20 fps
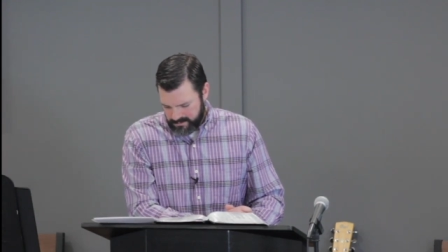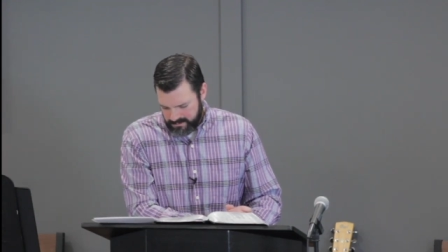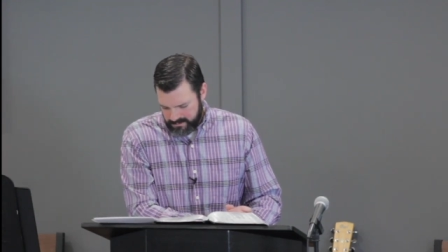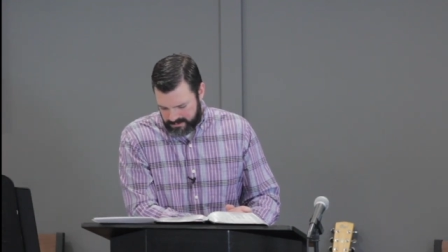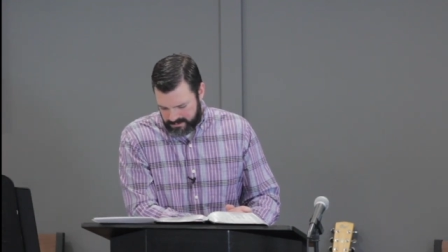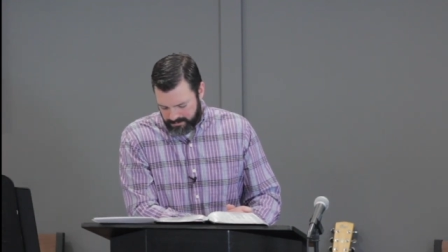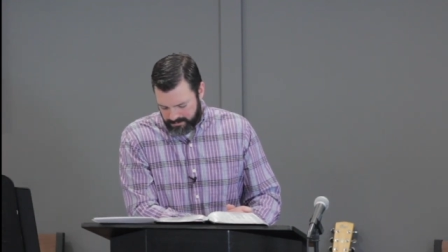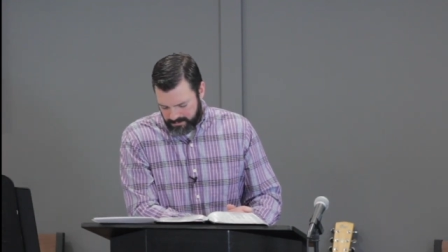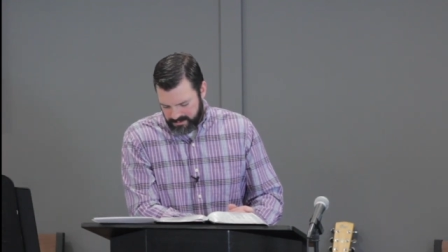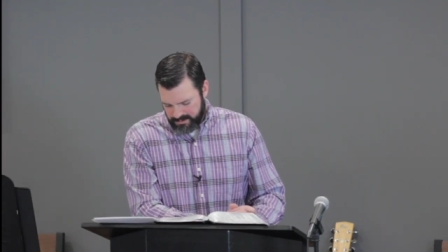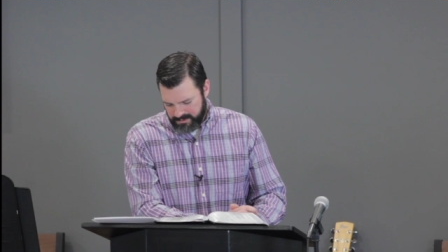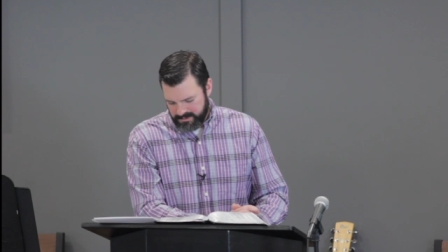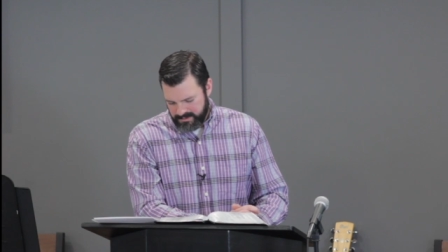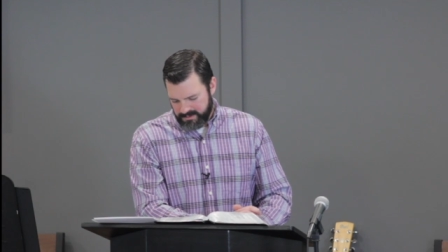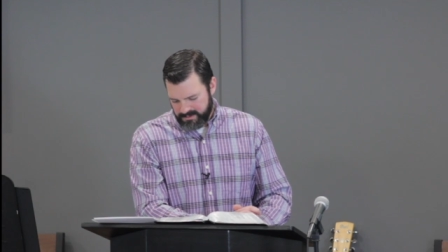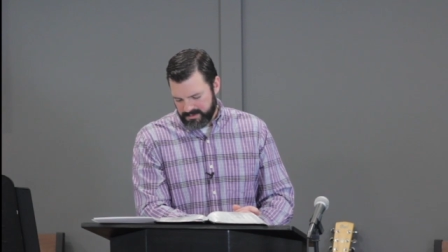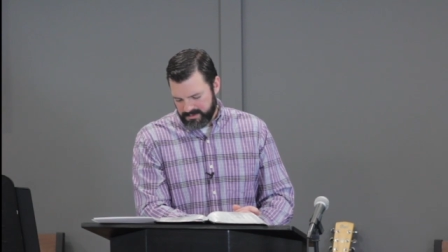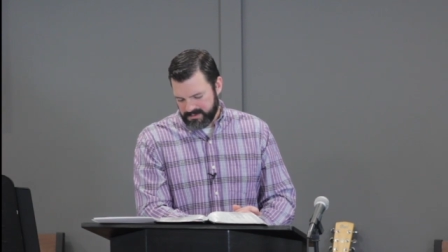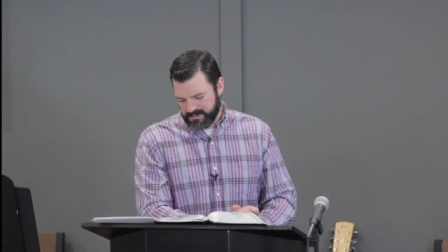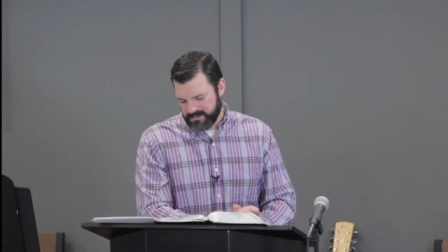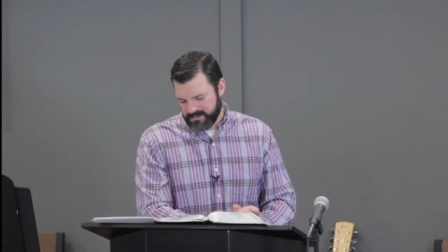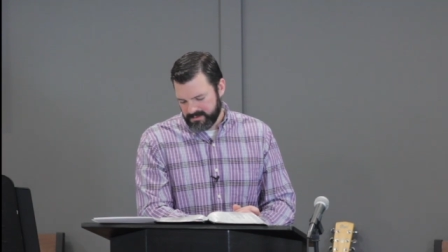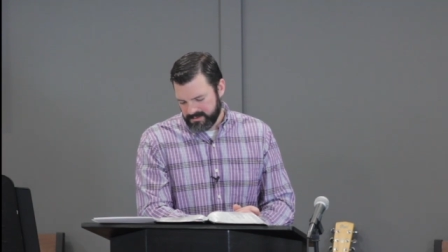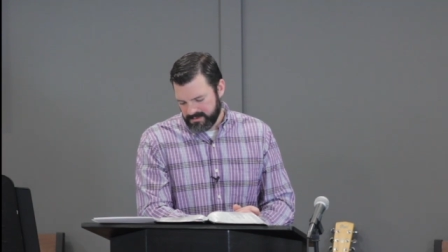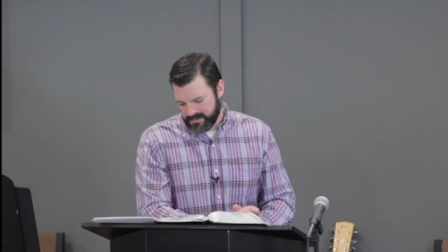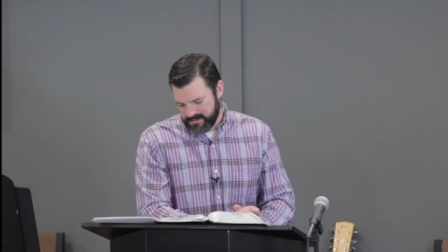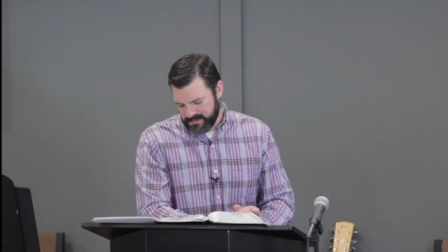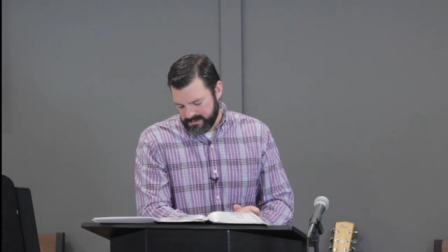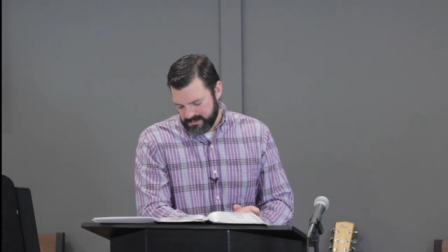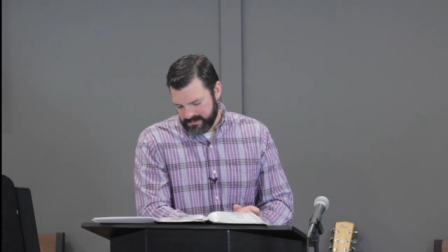They were
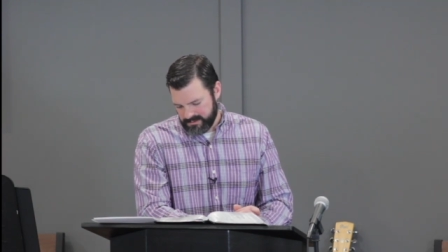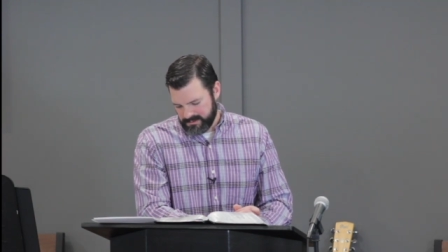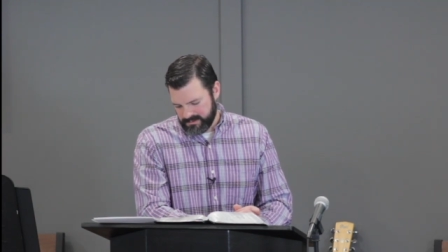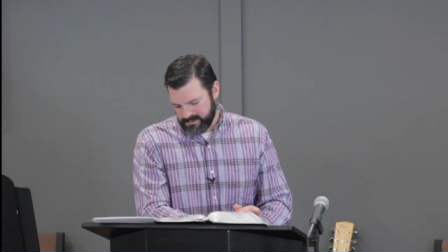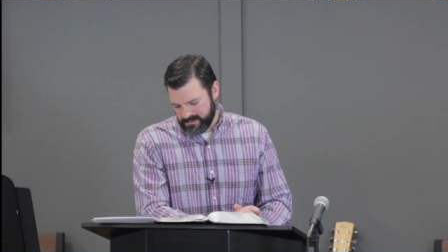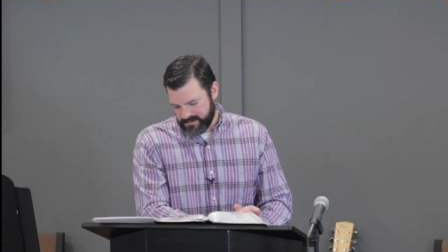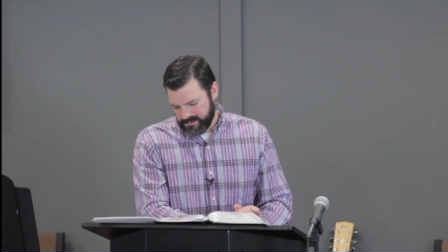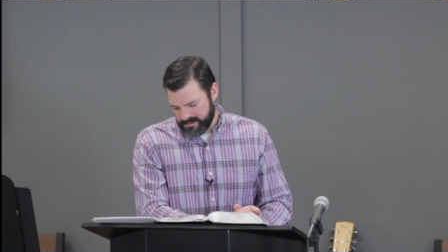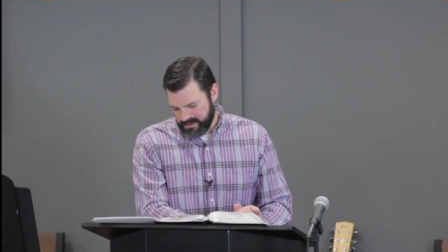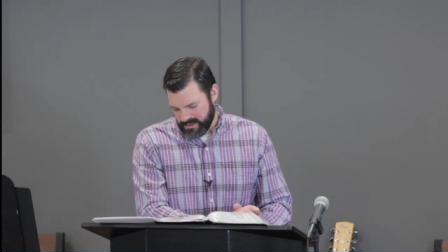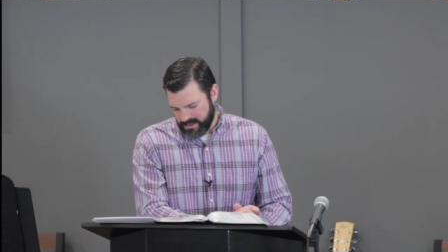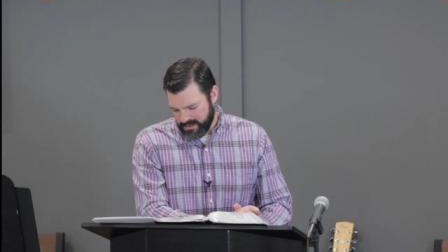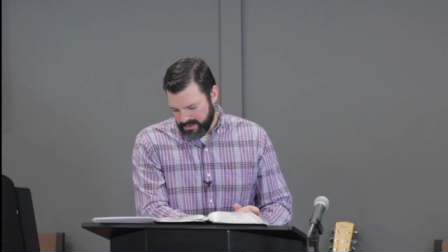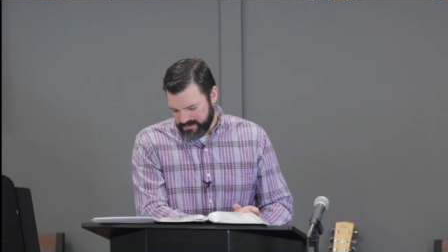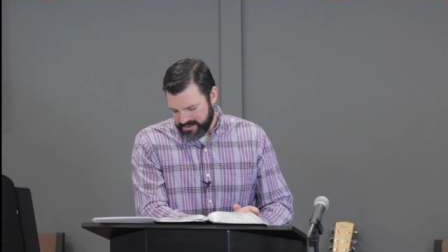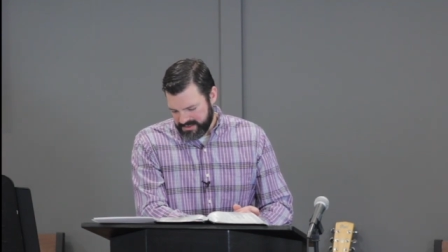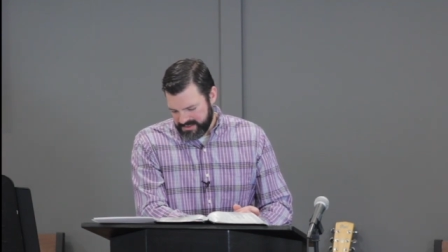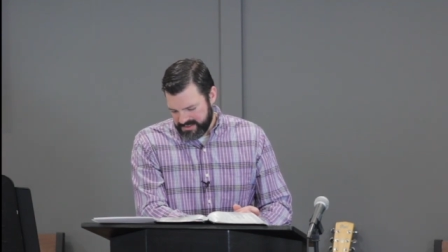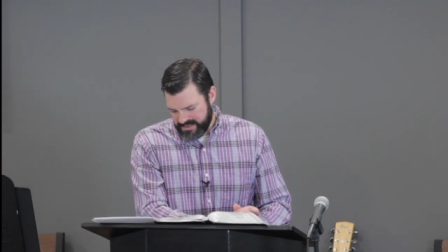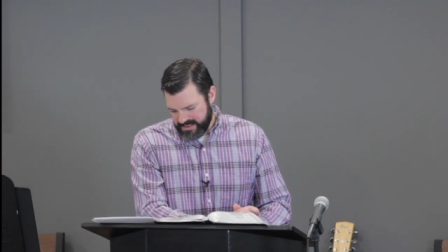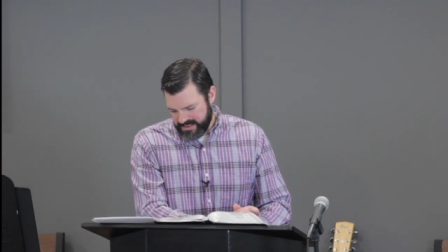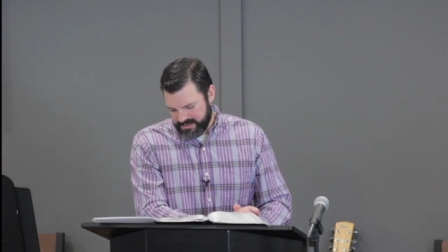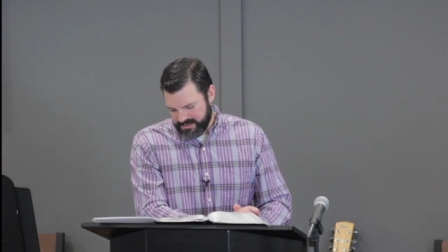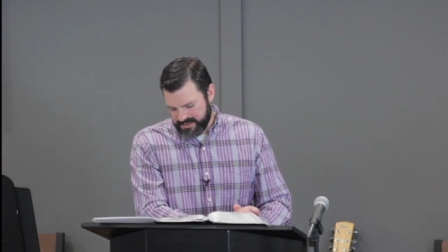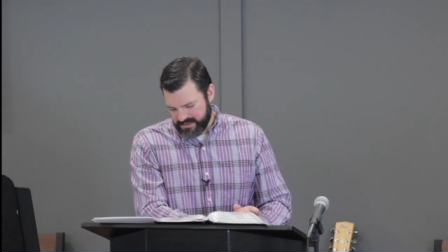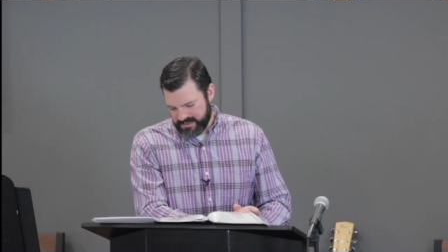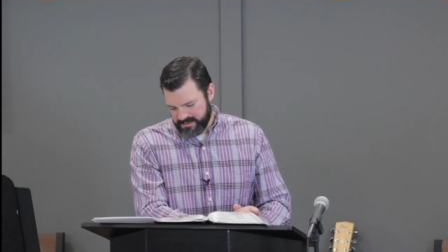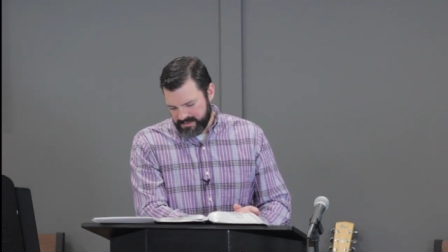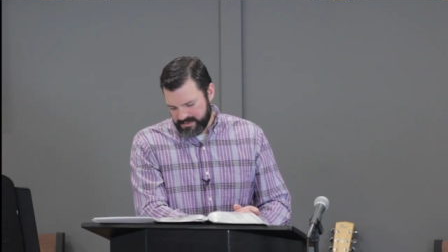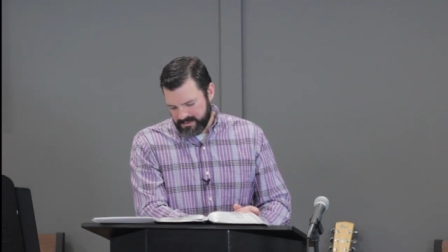taught these
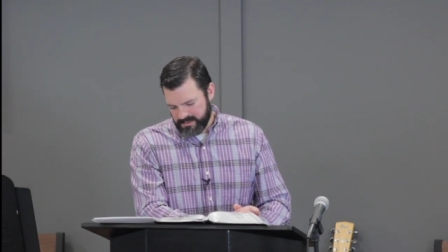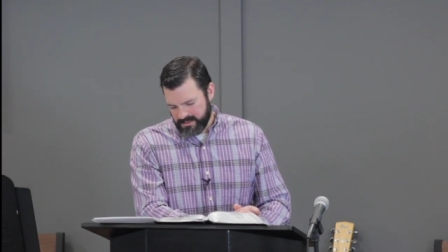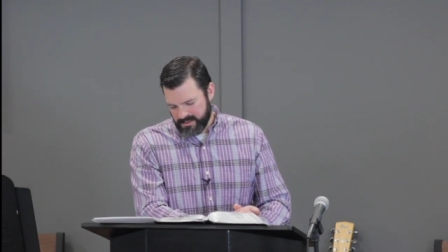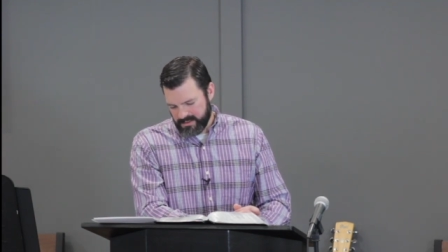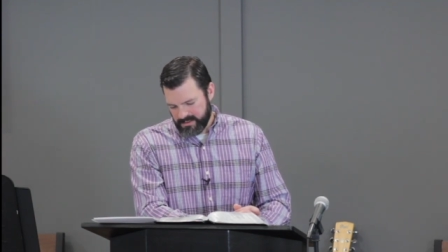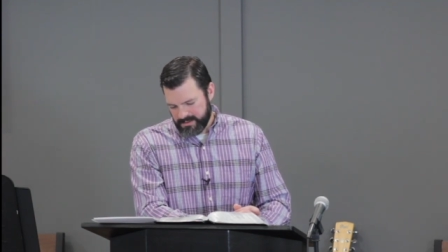things in